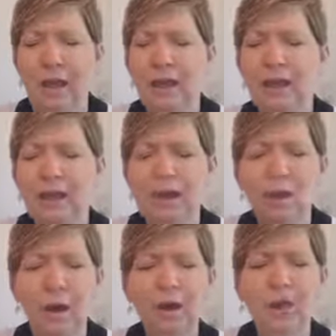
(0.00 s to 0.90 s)
and that
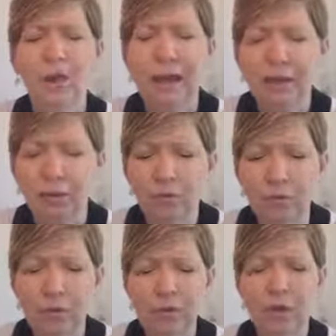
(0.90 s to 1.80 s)
you are there, Lord.